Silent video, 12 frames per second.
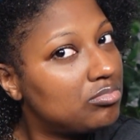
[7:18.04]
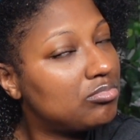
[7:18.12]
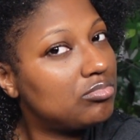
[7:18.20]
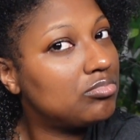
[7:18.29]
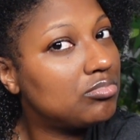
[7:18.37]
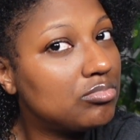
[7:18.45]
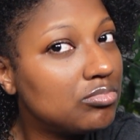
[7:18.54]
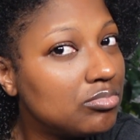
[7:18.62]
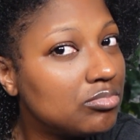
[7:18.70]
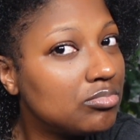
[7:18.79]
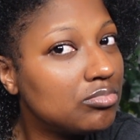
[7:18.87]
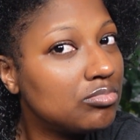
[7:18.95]
You could
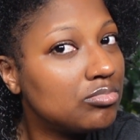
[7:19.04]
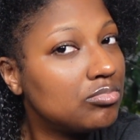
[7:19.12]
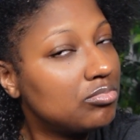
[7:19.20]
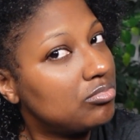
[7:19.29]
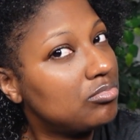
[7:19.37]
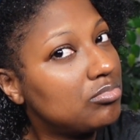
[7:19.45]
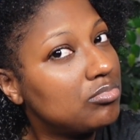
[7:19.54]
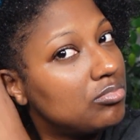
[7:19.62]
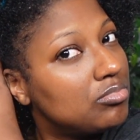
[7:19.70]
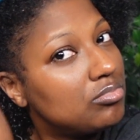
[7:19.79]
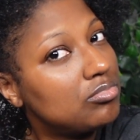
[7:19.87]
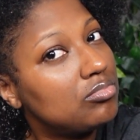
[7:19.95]
try it on your hair
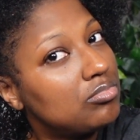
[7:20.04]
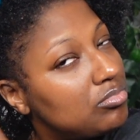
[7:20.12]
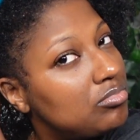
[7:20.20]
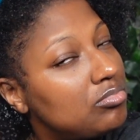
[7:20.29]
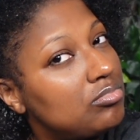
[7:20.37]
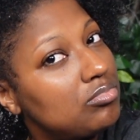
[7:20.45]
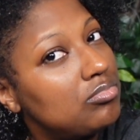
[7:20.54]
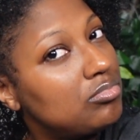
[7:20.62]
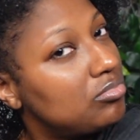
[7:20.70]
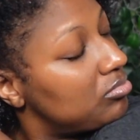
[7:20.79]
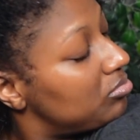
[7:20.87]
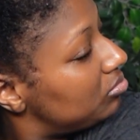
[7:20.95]
and see if it
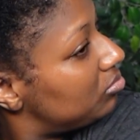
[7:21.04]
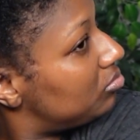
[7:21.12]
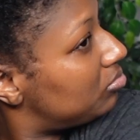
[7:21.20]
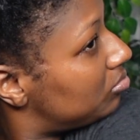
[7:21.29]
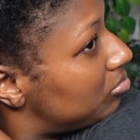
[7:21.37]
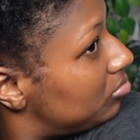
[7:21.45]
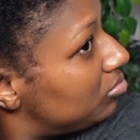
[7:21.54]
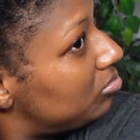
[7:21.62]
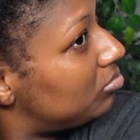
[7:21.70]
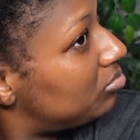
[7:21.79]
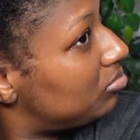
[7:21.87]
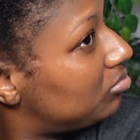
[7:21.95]
works for you,
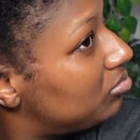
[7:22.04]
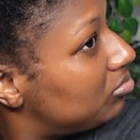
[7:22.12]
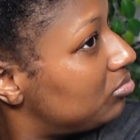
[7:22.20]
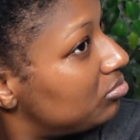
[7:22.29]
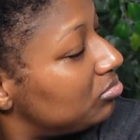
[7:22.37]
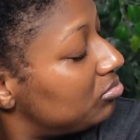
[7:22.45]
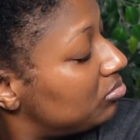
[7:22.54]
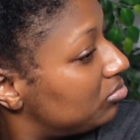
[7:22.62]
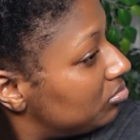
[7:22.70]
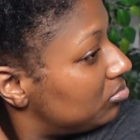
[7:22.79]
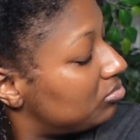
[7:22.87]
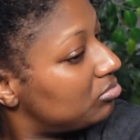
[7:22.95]
or if not,
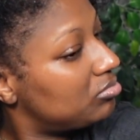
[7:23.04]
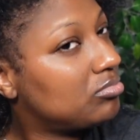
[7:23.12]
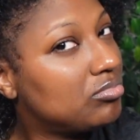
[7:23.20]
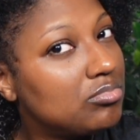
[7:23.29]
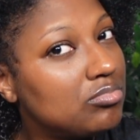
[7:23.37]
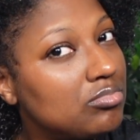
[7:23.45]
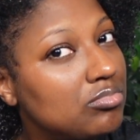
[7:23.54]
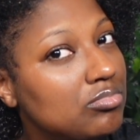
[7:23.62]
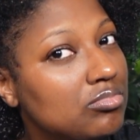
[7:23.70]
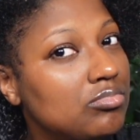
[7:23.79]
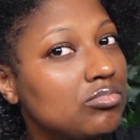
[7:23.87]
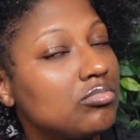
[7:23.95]
to each his own.
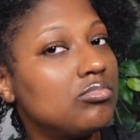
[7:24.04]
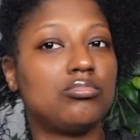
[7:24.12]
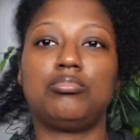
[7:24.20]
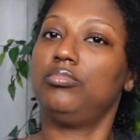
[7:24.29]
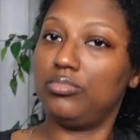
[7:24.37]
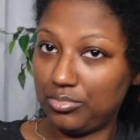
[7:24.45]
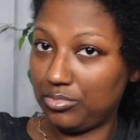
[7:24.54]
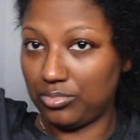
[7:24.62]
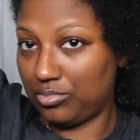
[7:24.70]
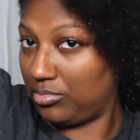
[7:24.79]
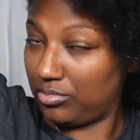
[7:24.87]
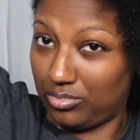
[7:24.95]
I'm just telling
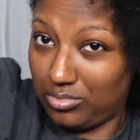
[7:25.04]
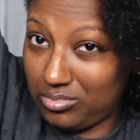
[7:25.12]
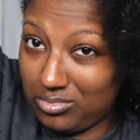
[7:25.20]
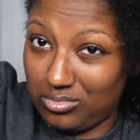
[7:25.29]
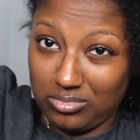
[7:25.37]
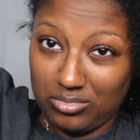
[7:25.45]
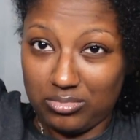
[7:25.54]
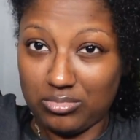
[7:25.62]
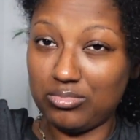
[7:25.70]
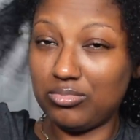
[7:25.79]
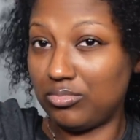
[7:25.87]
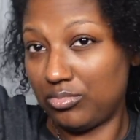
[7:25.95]
y'all what I do
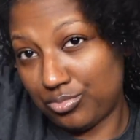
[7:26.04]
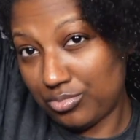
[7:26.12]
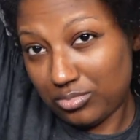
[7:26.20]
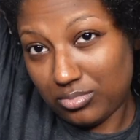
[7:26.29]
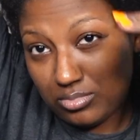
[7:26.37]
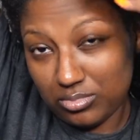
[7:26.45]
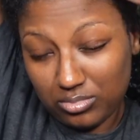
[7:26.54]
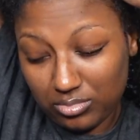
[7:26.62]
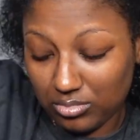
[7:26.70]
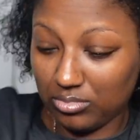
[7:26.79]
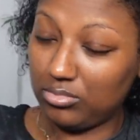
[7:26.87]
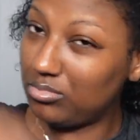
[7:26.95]
for my hair. What
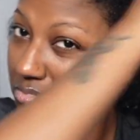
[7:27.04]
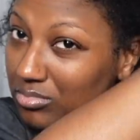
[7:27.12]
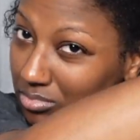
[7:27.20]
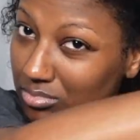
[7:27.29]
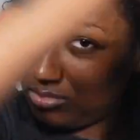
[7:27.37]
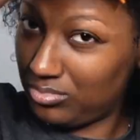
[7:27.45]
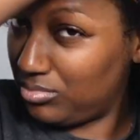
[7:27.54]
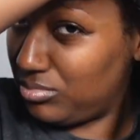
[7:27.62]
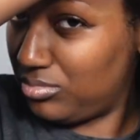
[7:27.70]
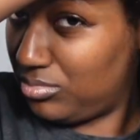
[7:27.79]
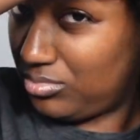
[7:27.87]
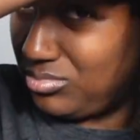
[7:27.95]
works for me may
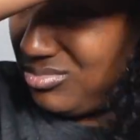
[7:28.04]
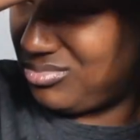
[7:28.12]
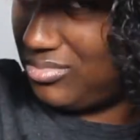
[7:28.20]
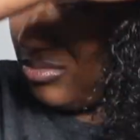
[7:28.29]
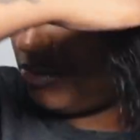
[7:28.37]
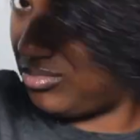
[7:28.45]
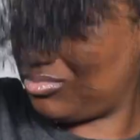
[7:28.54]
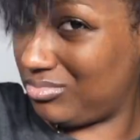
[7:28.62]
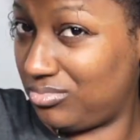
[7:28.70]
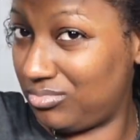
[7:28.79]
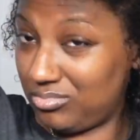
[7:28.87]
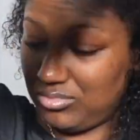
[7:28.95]
not work for the next
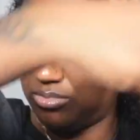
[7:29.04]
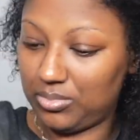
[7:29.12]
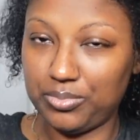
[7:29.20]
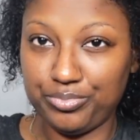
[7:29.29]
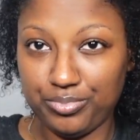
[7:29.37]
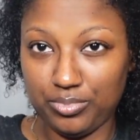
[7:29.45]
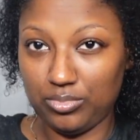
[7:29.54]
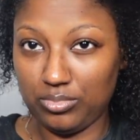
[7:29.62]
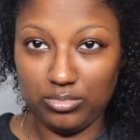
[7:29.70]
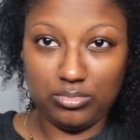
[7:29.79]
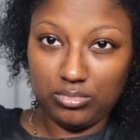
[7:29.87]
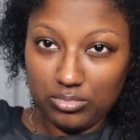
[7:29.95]
person, okay?
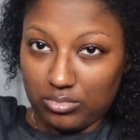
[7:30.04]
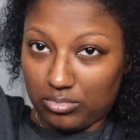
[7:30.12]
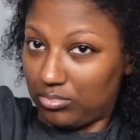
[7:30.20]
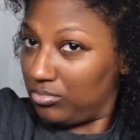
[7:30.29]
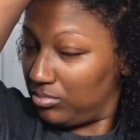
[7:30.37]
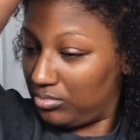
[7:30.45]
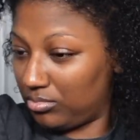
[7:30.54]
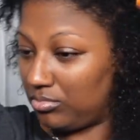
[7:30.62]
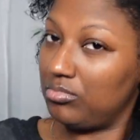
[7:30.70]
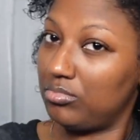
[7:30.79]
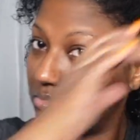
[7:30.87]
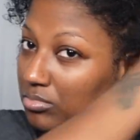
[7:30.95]
I'm just sharing
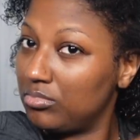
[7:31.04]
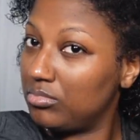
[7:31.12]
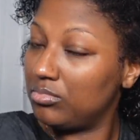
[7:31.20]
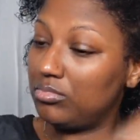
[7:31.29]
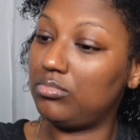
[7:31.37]
what I do.